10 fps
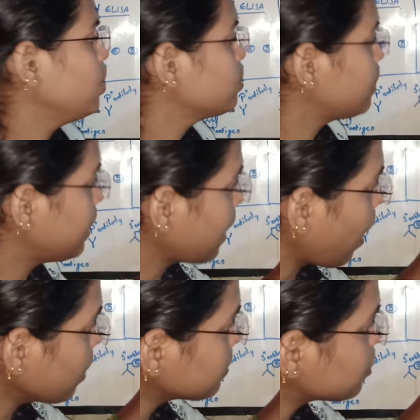The
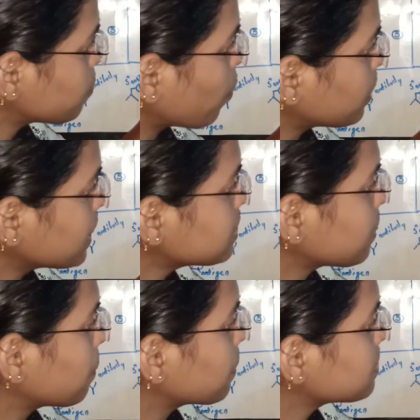dark spot is
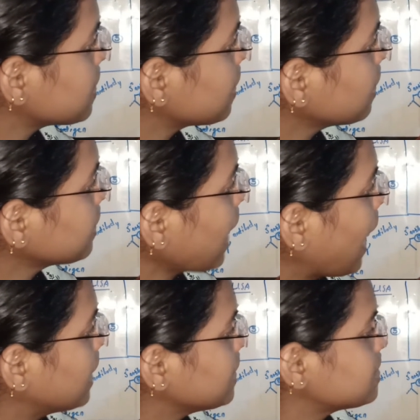representing the
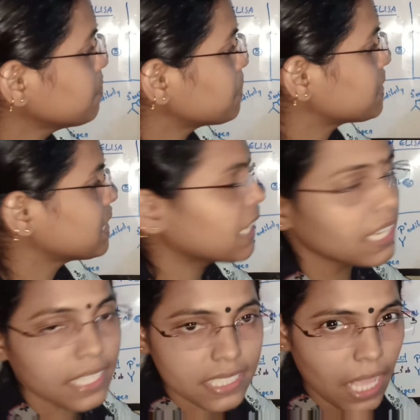antigen present
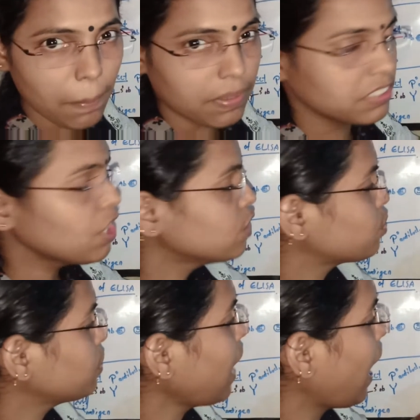in the samples.
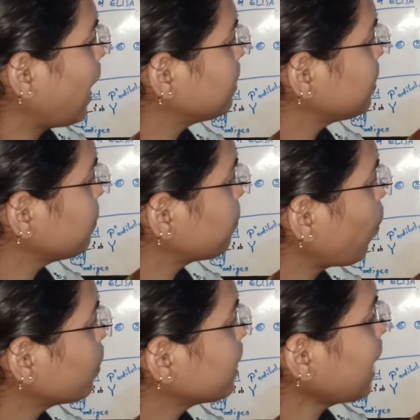So the
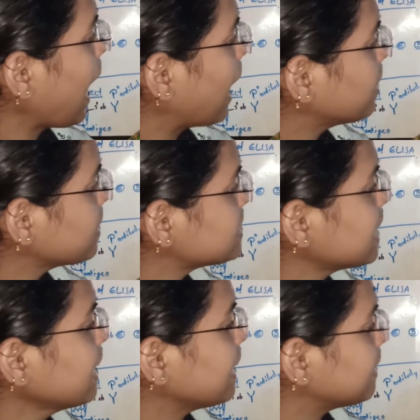antibody
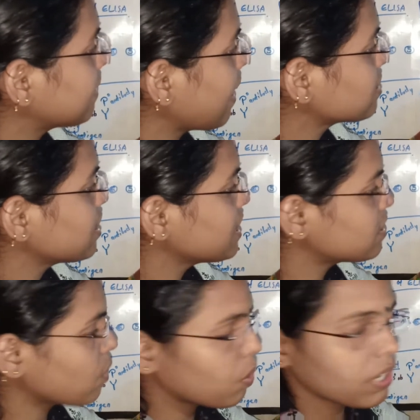antigen interaction
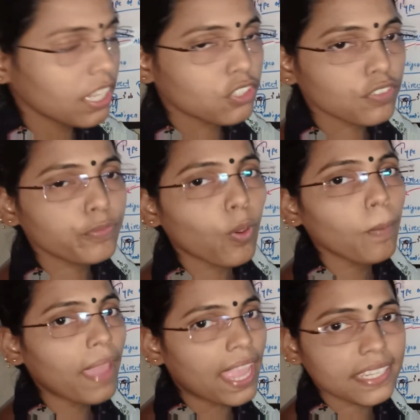is occur to
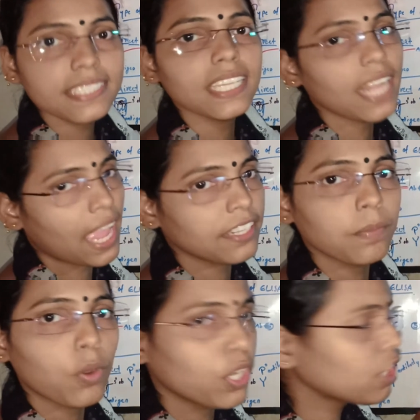form antigen
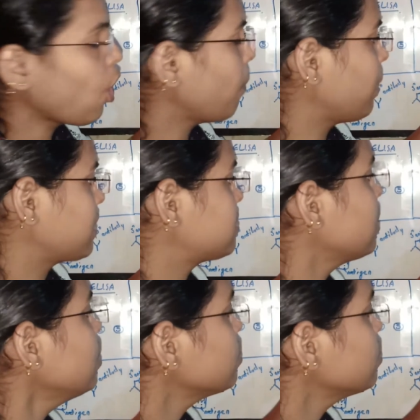antibody complex.